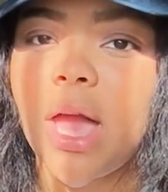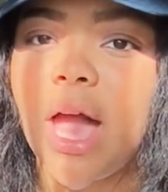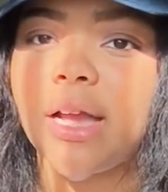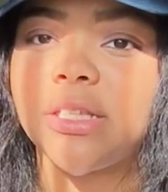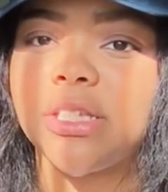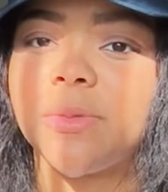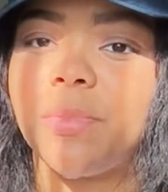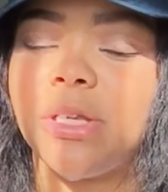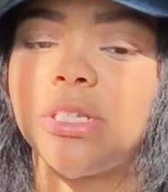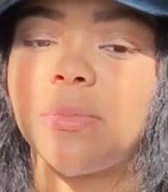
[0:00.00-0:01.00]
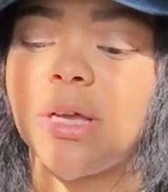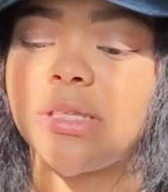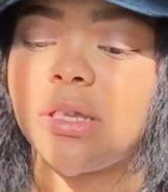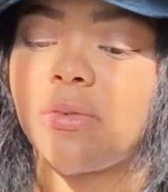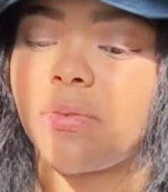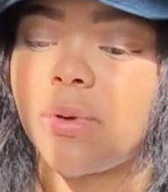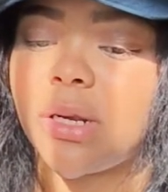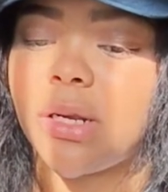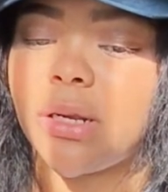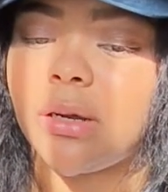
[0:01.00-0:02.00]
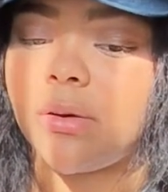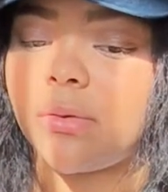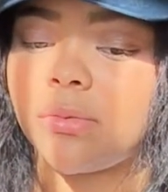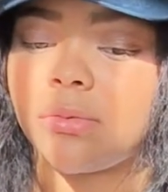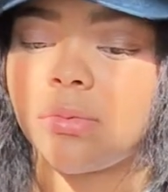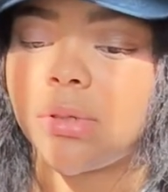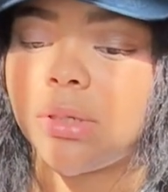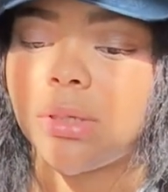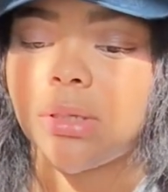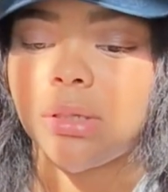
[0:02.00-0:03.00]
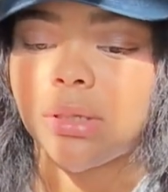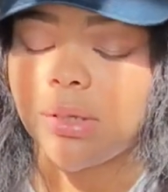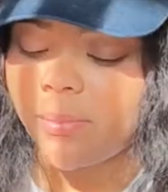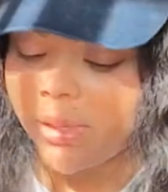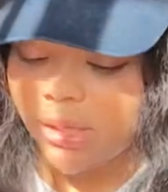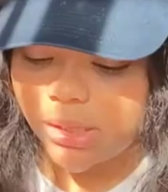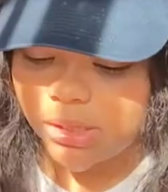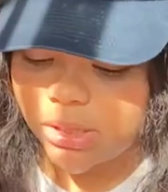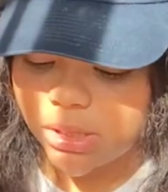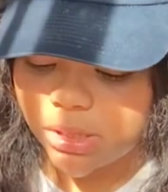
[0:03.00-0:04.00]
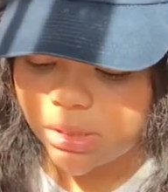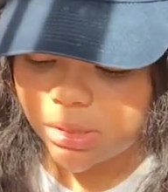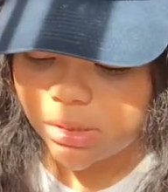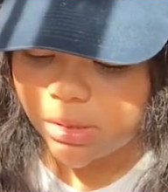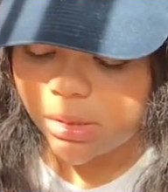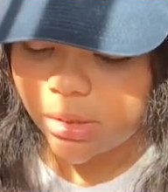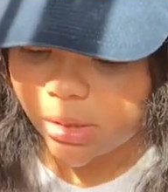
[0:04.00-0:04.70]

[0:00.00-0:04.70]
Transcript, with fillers: I could just picture myself running on the beach, you